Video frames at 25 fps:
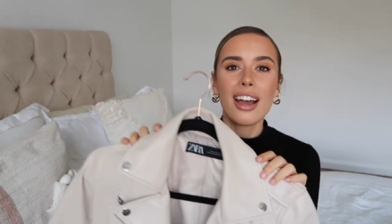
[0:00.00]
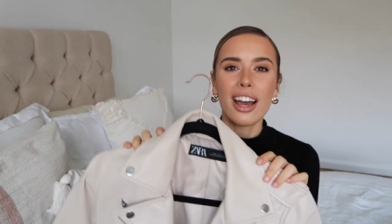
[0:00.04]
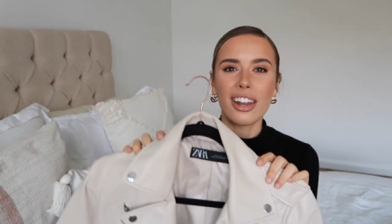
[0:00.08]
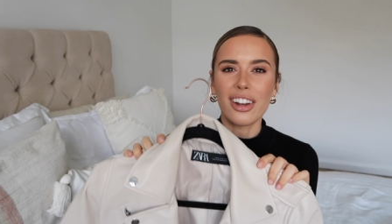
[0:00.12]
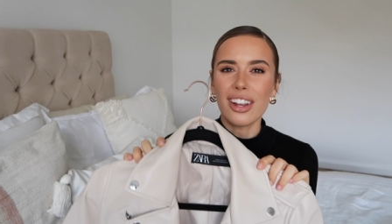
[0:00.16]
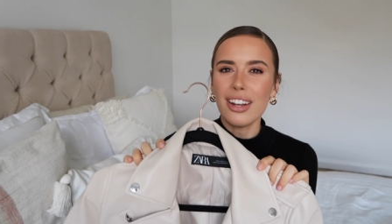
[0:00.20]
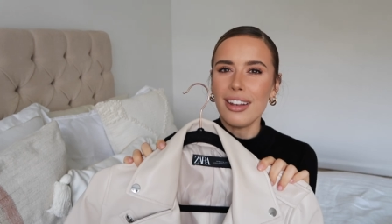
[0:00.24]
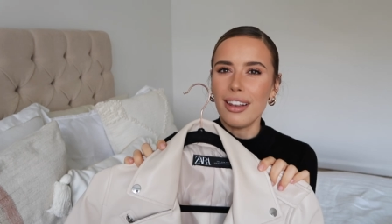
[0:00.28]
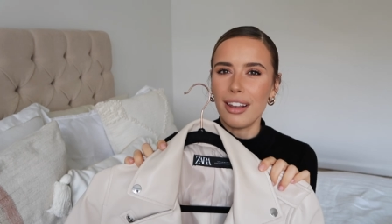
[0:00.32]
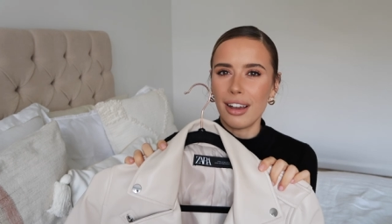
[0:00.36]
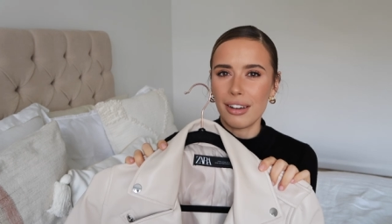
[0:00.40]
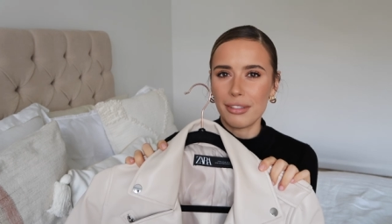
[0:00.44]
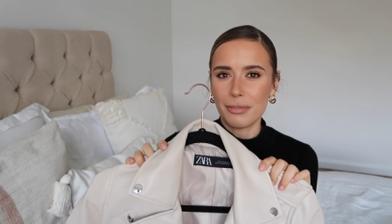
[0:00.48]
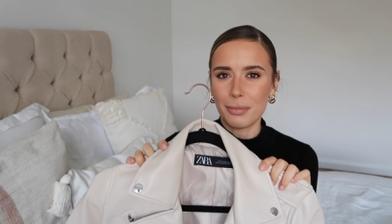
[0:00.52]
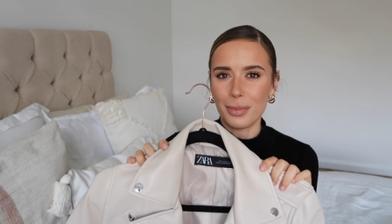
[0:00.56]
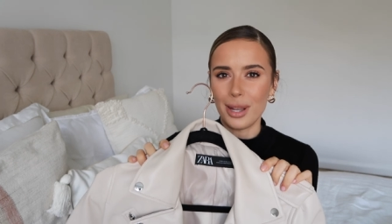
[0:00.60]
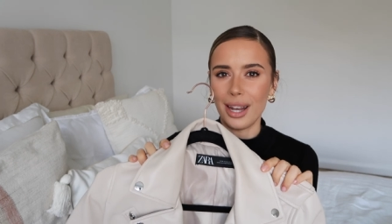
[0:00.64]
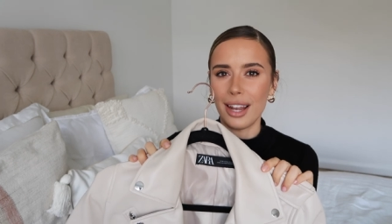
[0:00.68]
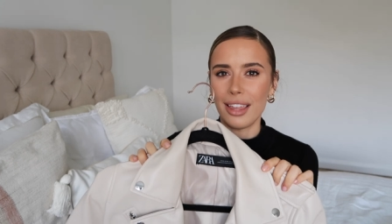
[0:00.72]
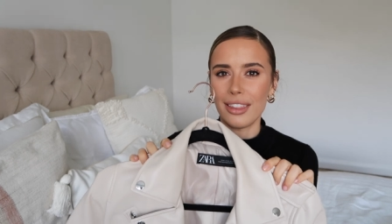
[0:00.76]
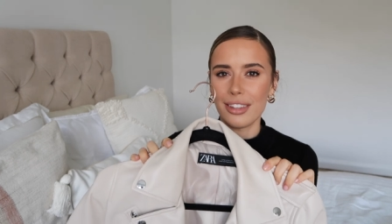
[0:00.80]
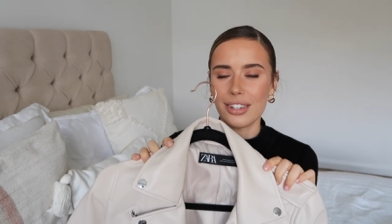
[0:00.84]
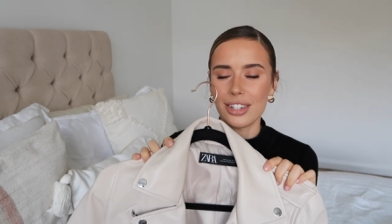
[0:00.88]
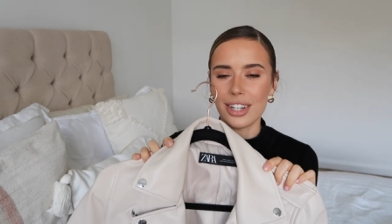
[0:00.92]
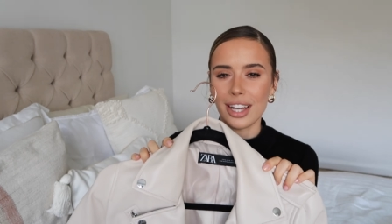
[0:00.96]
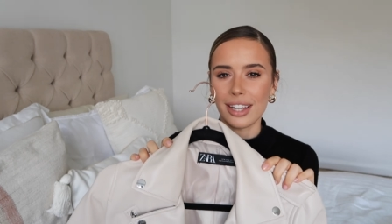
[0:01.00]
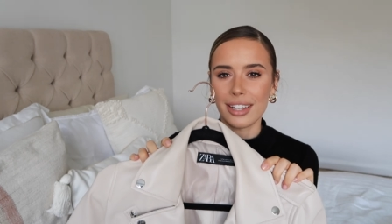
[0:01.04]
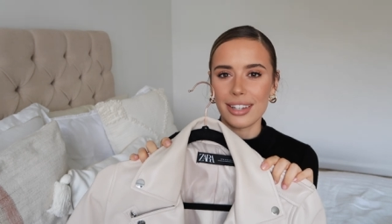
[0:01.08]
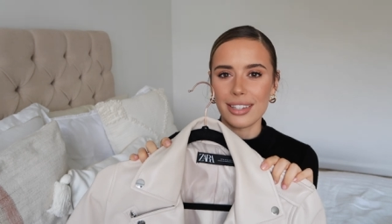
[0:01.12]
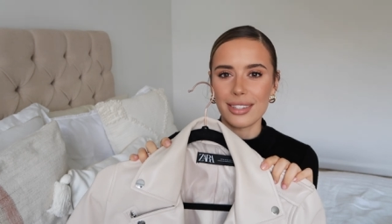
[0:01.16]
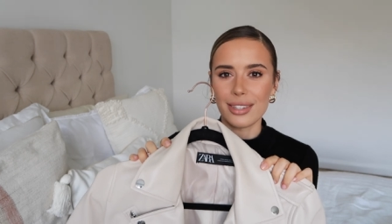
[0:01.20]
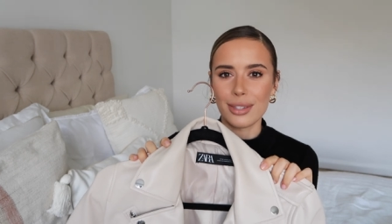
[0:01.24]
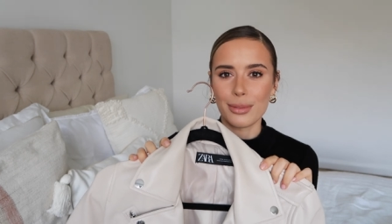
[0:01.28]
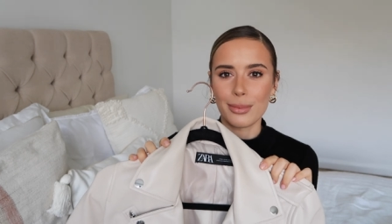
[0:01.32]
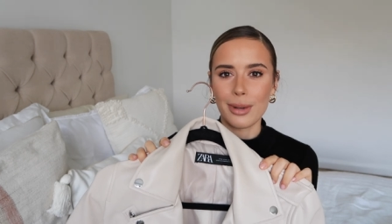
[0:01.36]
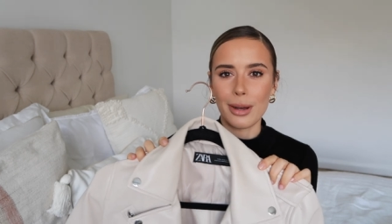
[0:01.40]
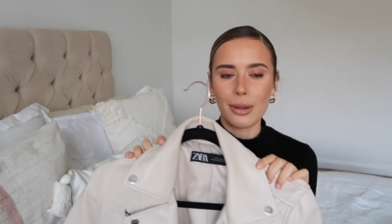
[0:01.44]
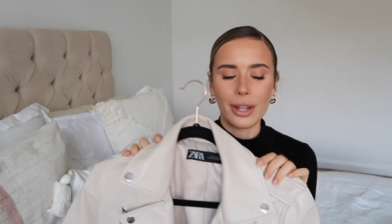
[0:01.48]
and I love my leather
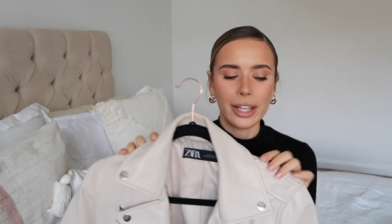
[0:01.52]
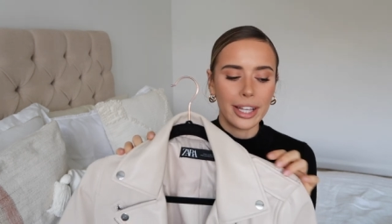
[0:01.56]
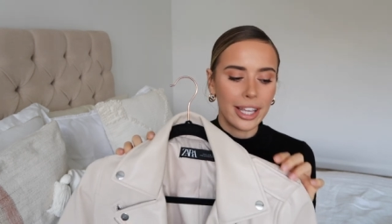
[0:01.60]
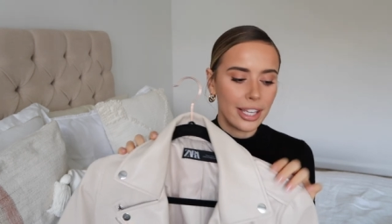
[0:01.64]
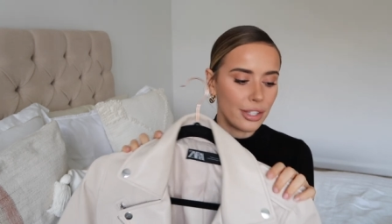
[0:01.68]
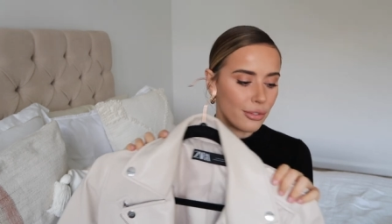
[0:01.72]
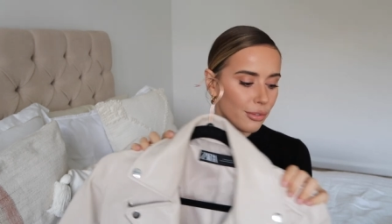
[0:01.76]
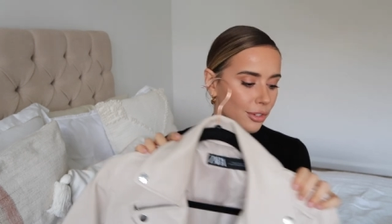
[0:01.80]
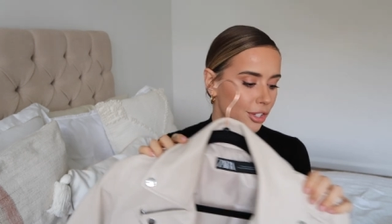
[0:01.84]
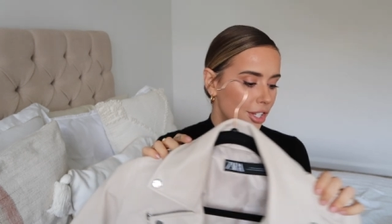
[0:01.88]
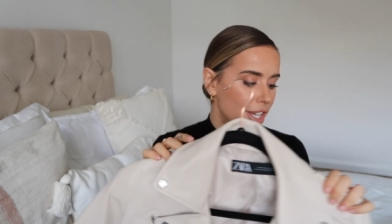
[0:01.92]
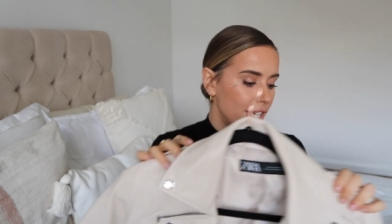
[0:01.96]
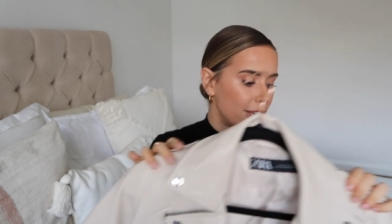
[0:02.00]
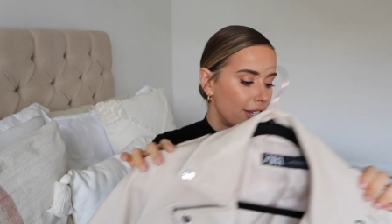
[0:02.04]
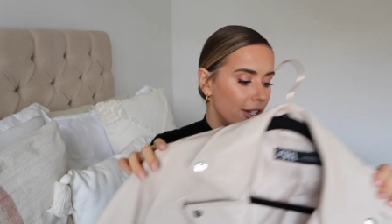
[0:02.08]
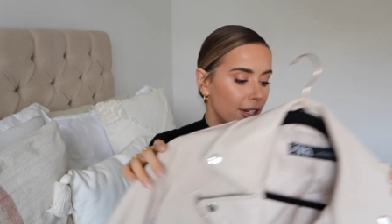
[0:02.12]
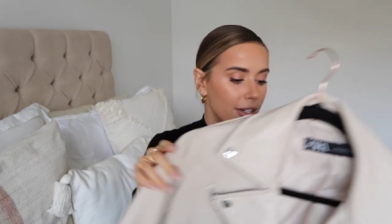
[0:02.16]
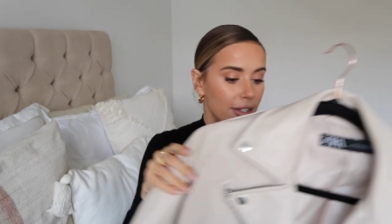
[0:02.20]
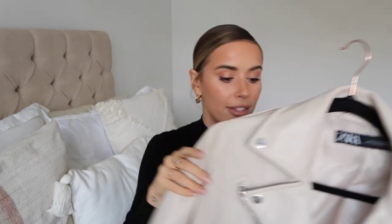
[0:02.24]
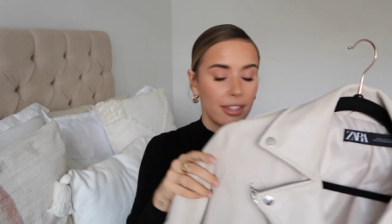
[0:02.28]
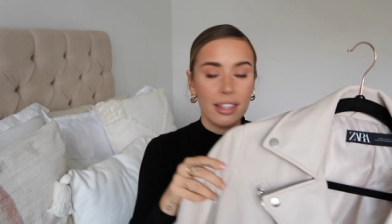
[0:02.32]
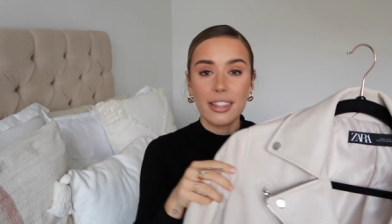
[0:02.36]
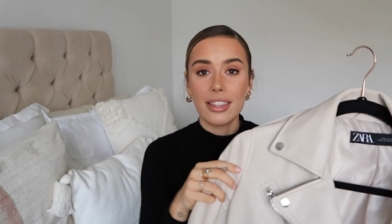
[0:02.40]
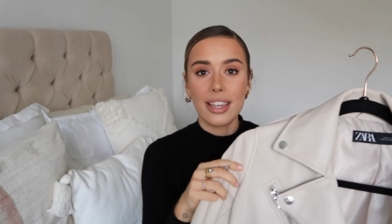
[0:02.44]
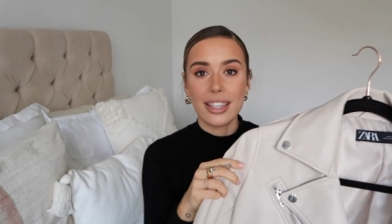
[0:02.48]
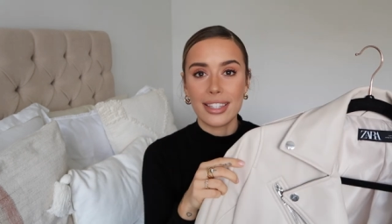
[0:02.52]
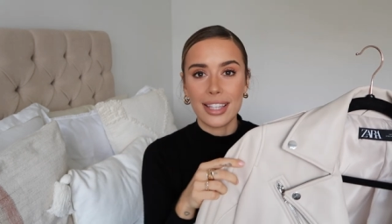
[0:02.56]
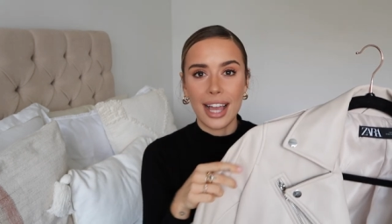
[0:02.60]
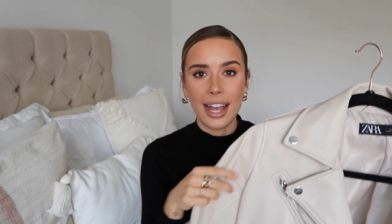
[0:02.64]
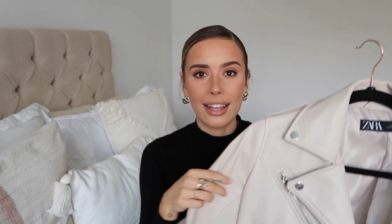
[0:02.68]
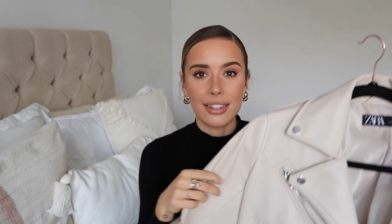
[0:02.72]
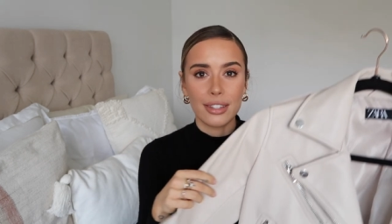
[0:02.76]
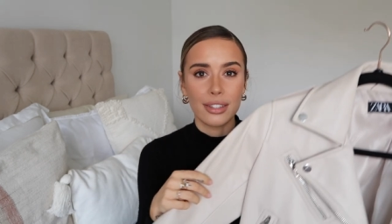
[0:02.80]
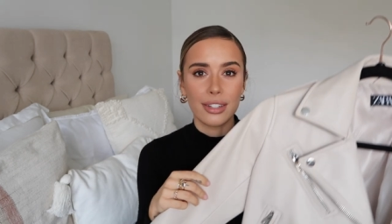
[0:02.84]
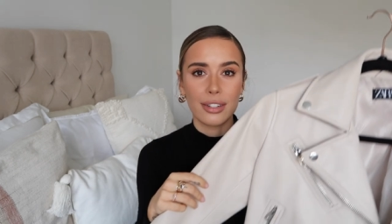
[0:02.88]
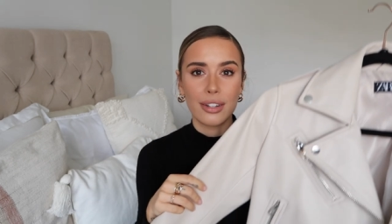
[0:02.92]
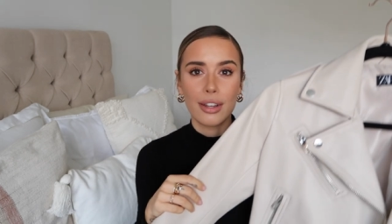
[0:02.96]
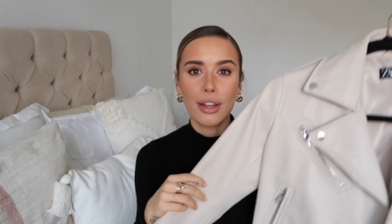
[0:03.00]
jackets as well like it's ridiculous that this
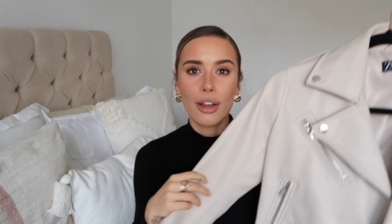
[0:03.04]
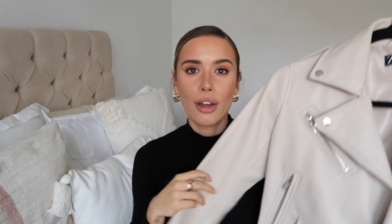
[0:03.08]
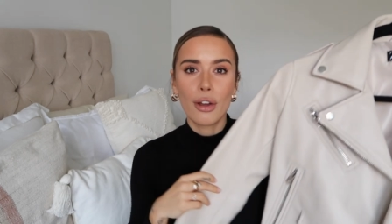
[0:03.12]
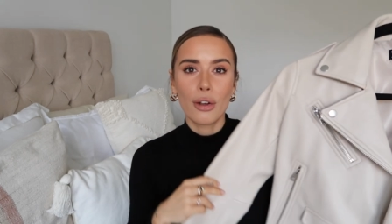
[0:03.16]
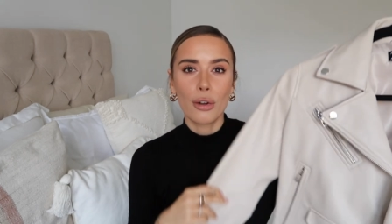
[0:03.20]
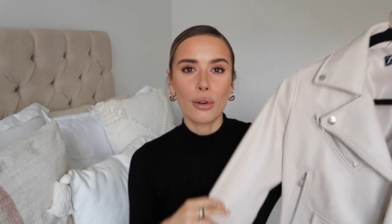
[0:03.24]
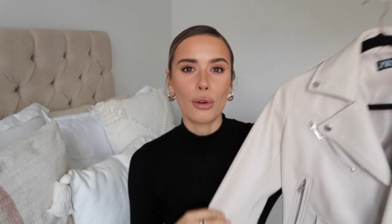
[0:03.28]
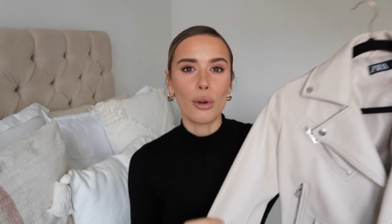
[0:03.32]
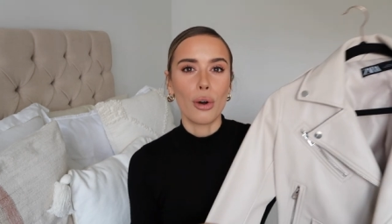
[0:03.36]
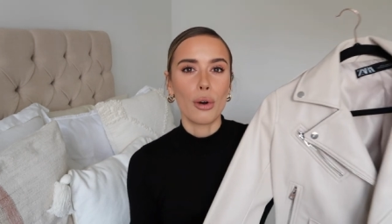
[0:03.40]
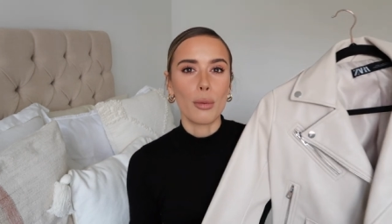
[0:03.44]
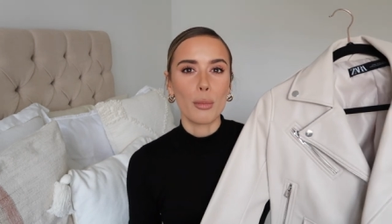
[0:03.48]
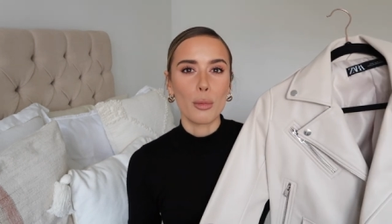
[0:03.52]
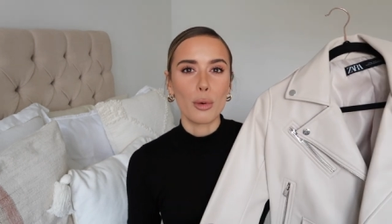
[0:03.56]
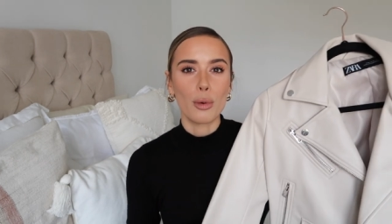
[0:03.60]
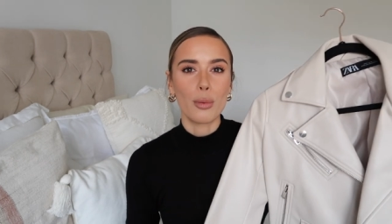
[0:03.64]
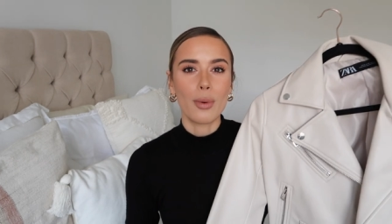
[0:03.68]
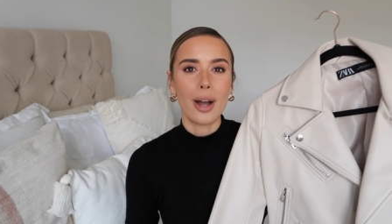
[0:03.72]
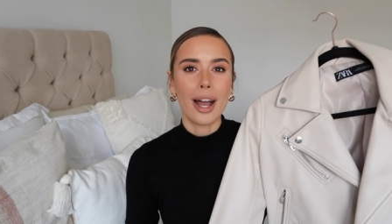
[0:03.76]
hasn't got more